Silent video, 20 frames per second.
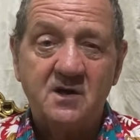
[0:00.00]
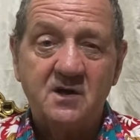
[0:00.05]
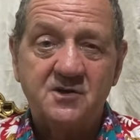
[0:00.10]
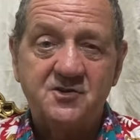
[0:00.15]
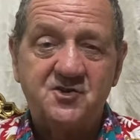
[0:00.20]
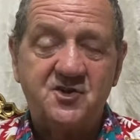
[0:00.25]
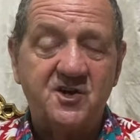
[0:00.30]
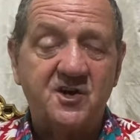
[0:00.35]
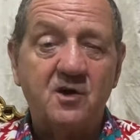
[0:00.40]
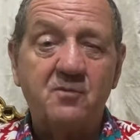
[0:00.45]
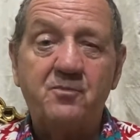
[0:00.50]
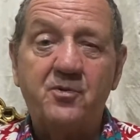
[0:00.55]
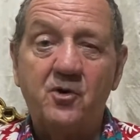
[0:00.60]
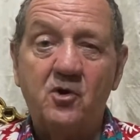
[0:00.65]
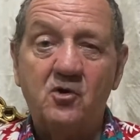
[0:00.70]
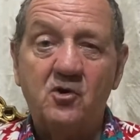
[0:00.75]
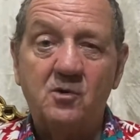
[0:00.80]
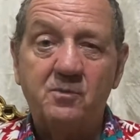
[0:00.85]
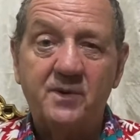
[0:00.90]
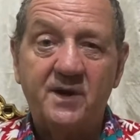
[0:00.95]

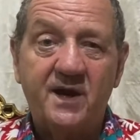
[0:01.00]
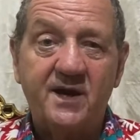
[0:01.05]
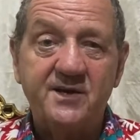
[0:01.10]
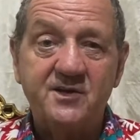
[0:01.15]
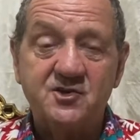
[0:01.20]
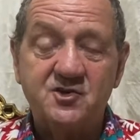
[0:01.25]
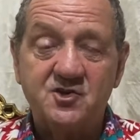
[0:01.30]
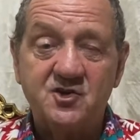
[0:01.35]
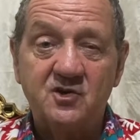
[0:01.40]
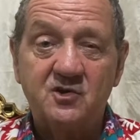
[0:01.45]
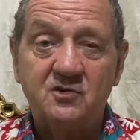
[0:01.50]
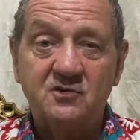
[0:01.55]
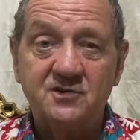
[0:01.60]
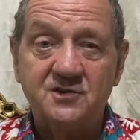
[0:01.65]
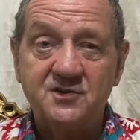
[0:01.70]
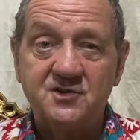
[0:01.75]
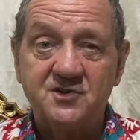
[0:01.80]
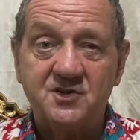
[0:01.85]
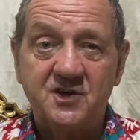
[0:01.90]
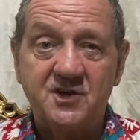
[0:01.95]
Singapore, Malaysia, or
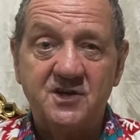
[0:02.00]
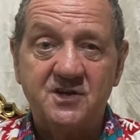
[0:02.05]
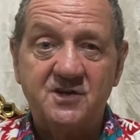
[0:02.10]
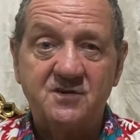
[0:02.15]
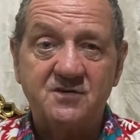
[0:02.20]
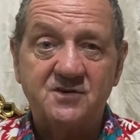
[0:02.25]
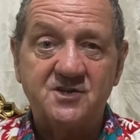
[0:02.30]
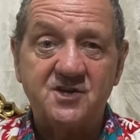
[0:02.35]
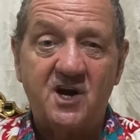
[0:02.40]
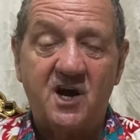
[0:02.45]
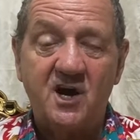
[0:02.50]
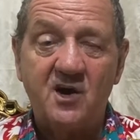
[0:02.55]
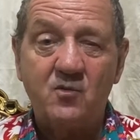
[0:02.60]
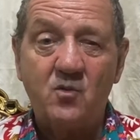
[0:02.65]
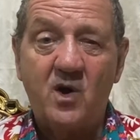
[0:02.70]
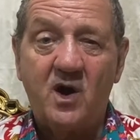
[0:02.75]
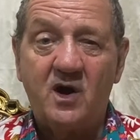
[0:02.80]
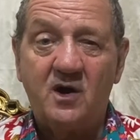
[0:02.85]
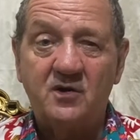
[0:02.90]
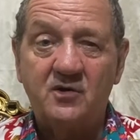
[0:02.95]
indeed
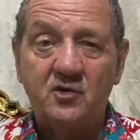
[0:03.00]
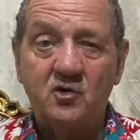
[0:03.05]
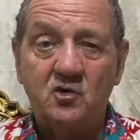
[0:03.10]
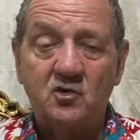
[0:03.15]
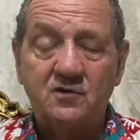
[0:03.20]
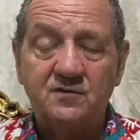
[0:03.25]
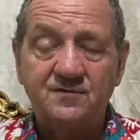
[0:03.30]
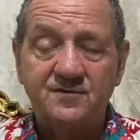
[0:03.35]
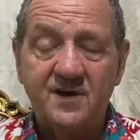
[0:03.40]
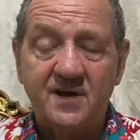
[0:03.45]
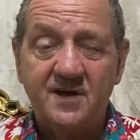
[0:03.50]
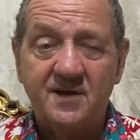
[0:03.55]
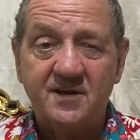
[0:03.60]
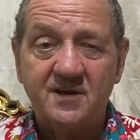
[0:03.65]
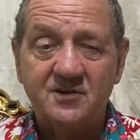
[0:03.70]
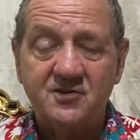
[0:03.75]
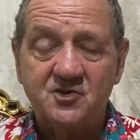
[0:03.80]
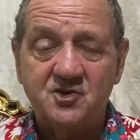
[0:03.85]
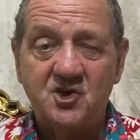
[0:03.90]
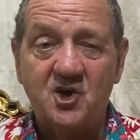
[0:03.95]
Taiwan
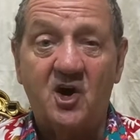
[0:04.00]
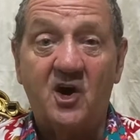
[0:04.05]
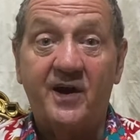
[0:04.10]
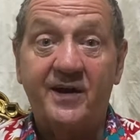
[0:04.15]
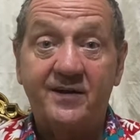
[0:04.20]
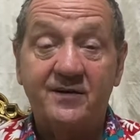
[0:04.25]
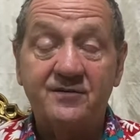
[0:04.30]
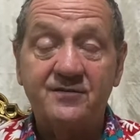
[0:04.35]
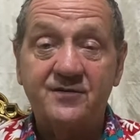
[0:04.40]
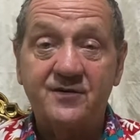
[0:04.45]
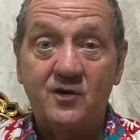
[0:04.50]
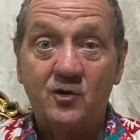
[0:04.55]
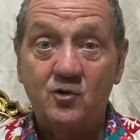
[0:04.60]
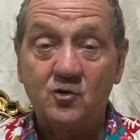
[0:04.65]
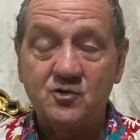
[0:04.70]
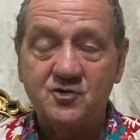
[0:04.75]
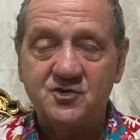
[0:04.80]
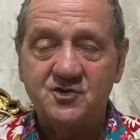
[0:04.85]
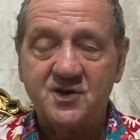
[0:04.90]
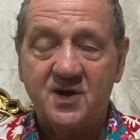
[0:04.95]
or China, of
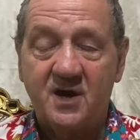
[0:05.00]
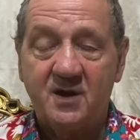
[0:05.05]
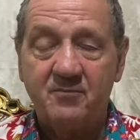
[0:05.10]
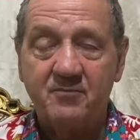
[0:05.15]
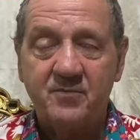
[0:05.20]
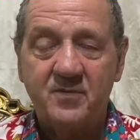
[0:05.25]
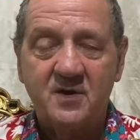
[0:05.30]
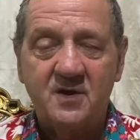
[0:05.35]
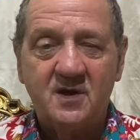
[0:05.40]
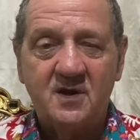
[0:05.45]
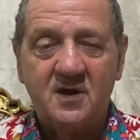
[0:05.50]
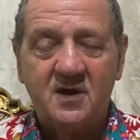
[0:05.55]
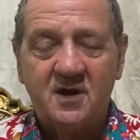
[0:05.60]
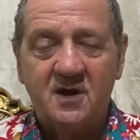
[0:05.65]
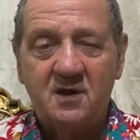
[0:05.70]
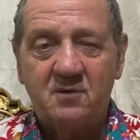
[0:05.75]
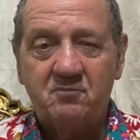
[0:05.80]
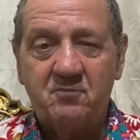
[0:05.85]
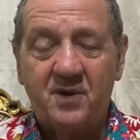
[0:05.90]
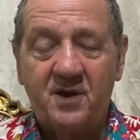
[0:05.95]
course.
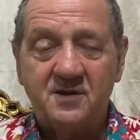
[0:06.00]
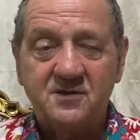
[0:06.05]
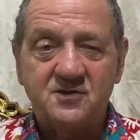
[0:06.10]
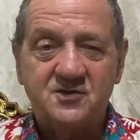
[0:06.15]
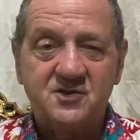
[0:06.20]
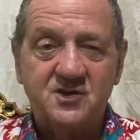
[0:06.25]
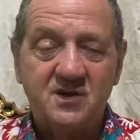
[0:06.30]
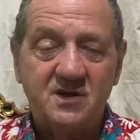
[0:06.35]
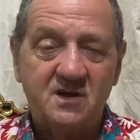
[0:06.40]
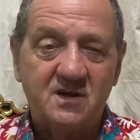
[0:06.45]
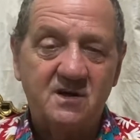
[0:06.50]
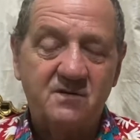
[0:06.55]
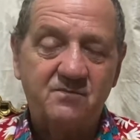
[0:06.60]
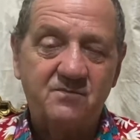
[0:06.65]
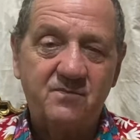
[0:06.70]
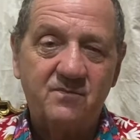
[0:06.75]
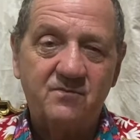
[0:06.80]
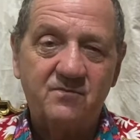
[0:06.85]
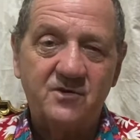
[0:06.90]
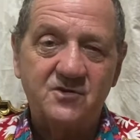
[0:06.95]
But the
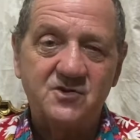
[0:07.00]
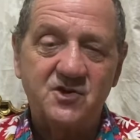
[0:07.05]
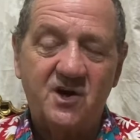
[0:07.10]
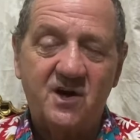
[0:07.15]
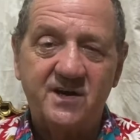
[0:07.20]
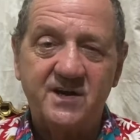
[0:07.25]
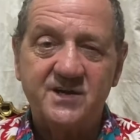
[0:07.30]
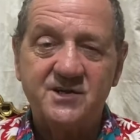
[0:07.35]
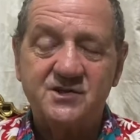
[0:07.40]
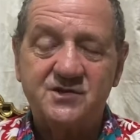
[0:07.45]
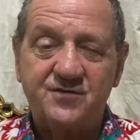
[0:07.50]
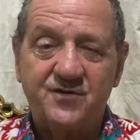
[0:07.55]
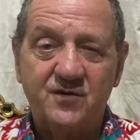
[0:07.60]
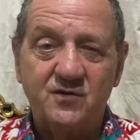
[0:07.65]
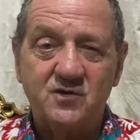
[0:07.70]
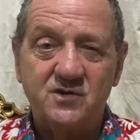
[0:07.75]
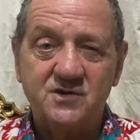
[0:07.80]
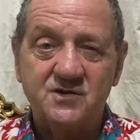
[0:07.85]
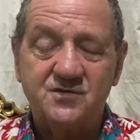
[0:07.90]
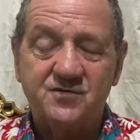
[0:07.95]
Chinese
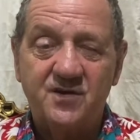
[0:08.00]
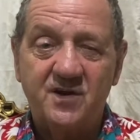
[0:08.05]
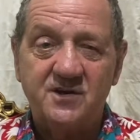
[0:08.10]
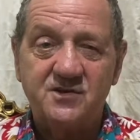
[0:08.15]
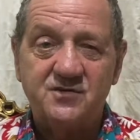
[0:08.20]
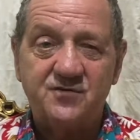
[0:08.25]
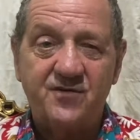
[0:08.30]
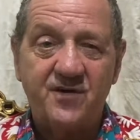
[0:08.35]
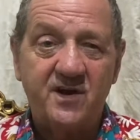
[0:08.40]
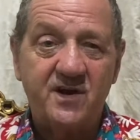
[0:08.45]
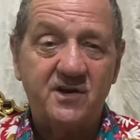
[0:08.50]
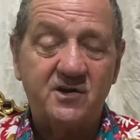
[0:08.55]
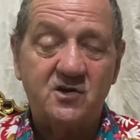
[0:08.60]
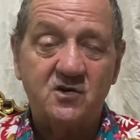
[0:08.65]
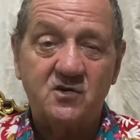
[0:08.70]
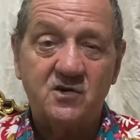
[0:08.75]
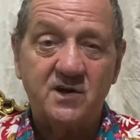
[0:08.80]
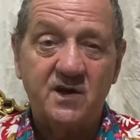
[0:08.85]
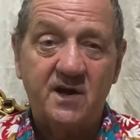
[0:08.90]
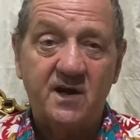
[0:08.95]
food is very
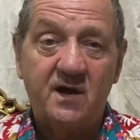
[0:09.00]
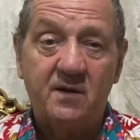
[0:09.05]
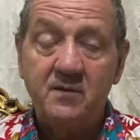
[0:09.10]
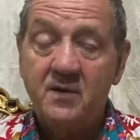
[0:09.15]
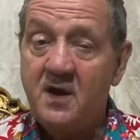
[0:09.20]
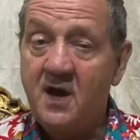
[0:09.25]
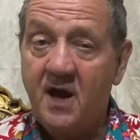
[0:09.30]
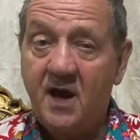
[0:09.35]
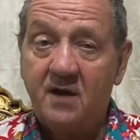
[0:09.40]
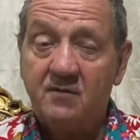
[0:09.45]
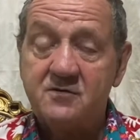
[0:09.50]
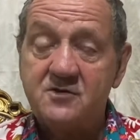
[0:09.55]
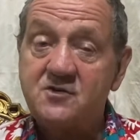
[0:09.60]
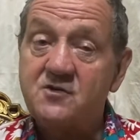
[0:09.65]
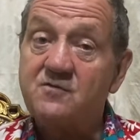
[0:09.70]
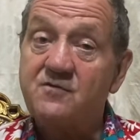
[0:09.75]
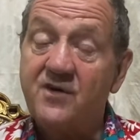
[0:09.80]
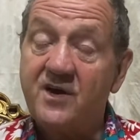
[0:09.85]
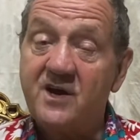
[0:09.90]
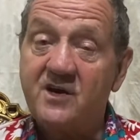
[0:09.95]
good here, and there's
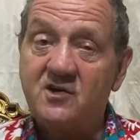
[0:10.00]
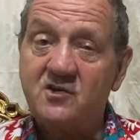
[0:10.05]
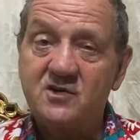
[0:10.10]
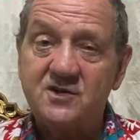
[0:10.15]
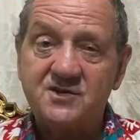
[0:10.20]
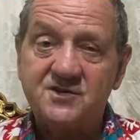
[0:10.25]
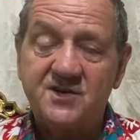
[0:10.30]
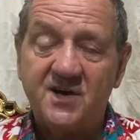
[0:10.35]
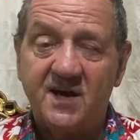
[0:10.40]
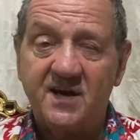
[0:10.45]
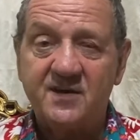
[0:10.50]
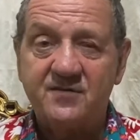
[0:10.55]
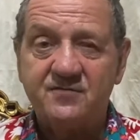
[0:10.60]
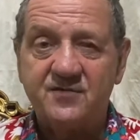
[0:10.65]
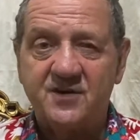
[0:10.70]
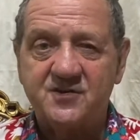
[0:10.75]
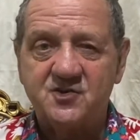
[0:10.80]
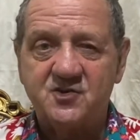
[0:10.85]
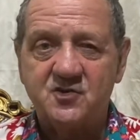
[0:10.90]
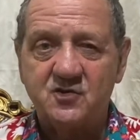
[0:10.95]
some very good Italian
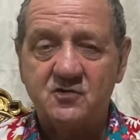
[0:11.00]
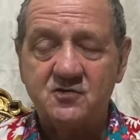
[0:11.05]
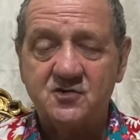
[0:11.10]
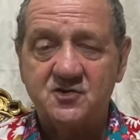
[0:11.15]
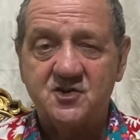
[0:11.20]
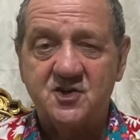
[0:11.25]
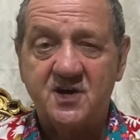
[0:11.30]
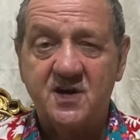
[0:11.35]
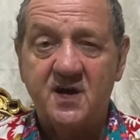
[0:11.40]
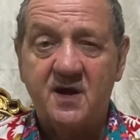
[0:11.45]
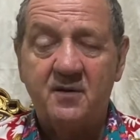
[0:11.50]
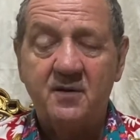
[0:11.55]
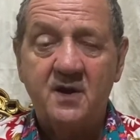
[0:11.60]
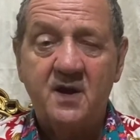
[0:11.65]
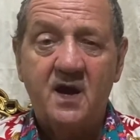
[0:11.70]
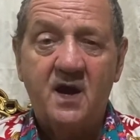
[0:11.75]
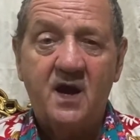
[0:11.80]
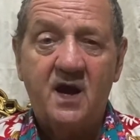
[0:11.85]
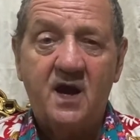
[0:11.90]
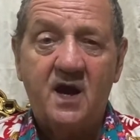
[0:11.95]
restaurants here,
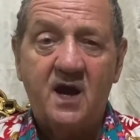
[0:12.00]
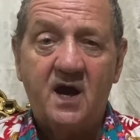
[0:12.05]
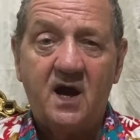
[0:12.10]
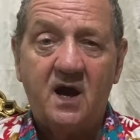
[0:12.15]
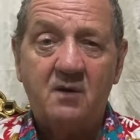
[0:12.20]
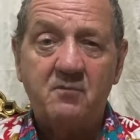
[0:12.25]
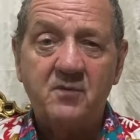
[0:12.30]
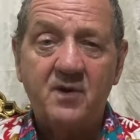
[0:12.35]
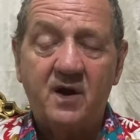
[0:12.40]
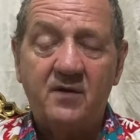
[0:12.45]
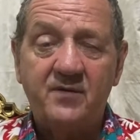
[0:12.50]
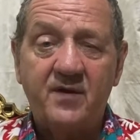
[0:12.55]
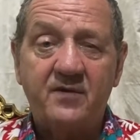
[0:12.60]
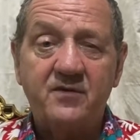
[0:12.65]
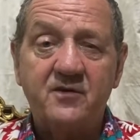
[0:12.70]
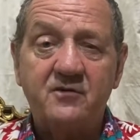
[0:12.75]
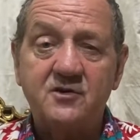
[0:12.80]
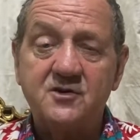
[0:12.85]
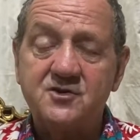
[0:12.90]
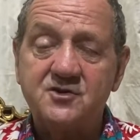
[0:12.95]
and then
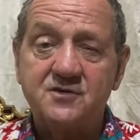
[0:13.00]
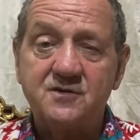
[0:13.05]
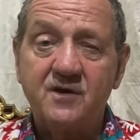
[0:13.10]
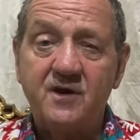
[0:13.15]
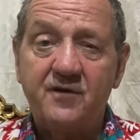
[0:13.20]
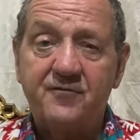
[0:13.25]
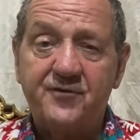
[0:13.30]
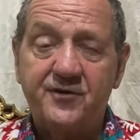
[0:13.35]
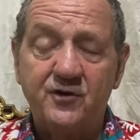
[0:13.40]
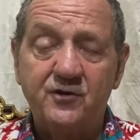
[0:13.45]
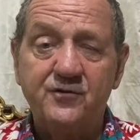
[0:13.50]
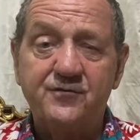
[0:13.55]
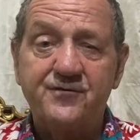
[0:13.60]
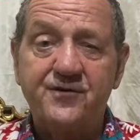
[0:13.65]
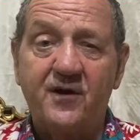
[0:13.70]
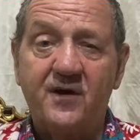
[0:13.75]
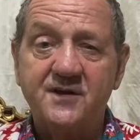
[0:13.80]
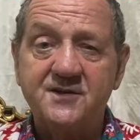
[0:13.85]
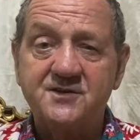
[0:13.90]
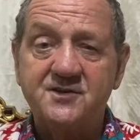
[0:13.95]
there is a few
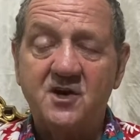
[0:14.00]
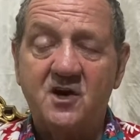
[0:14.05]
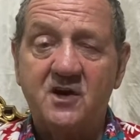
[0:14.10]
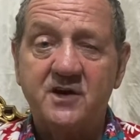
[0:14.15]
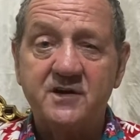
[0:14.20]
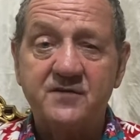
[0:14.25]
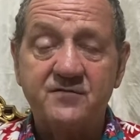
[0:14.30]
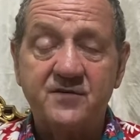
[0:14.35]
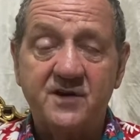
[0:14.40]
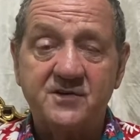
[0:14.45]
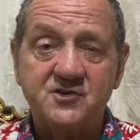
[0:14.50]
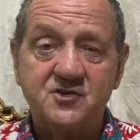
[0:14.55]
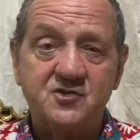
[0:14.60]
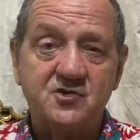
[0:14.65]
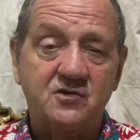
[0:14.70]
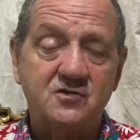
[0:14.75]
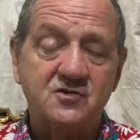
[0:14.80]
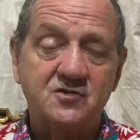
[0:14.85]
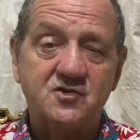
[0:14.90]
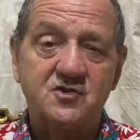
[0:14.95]
fine dining
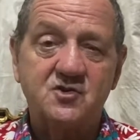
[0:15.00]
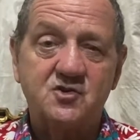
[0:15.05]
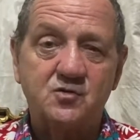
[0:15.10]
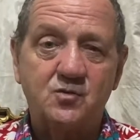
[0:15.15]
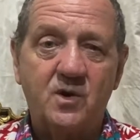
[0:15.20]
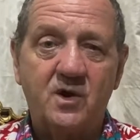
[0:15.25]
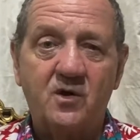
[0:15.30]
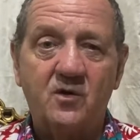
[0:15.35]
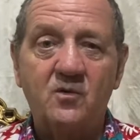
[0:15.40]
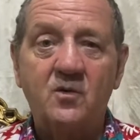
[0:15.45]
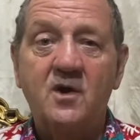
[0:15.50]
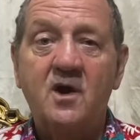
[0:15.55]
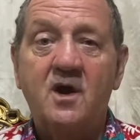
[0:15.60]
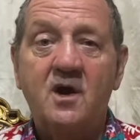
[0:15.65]
restaurants as well,